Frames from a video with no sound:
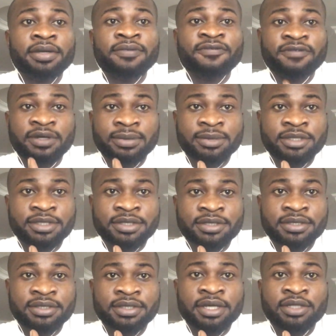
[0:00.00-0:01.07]

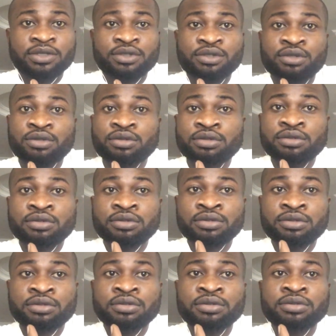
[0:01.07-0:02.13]
families at
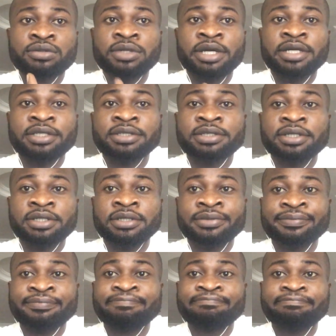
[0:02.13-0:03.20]
school and
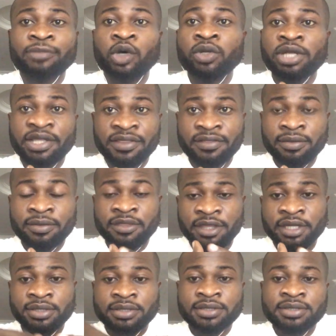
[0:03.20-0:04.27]
other
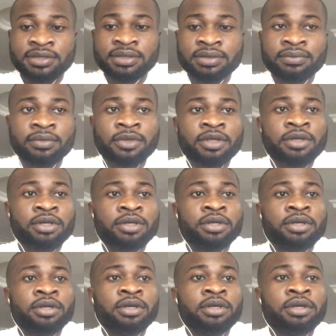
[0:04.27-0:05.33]
things.
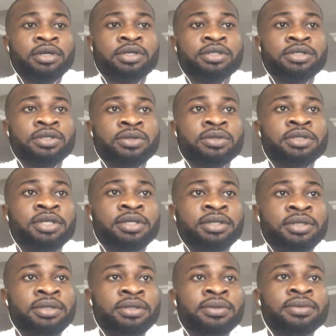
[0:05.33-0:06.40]
So
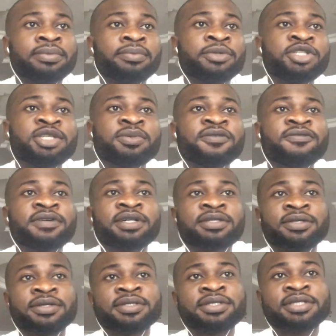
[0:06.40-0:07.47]
the multiple
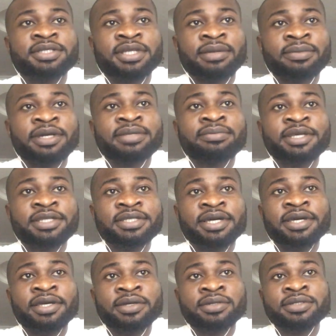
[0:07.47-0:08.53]
factors determine mental
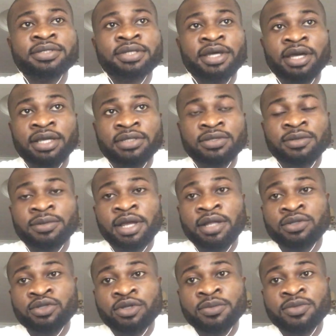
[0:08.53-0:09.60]
health
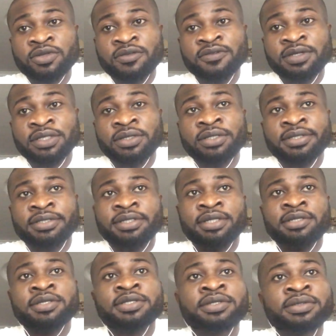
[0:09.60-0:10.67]
outcomes of
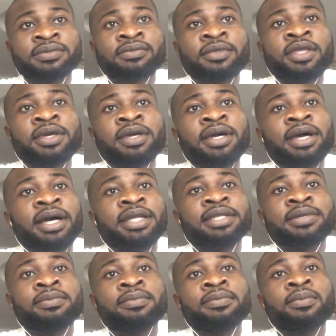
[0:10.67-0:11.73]
adolescents, and
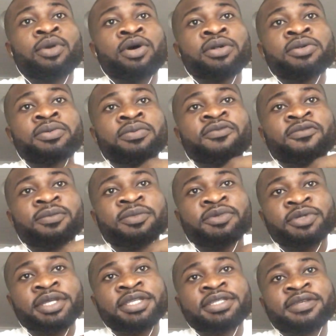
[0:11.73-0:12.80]
the more
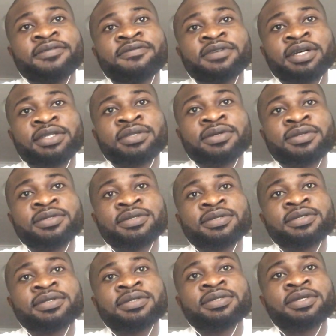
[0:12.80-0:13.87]
risk
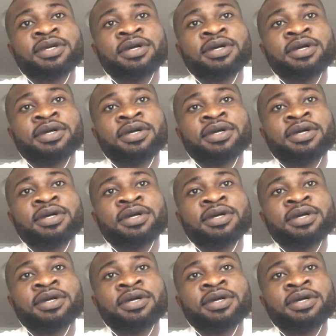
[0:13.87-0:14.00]
factors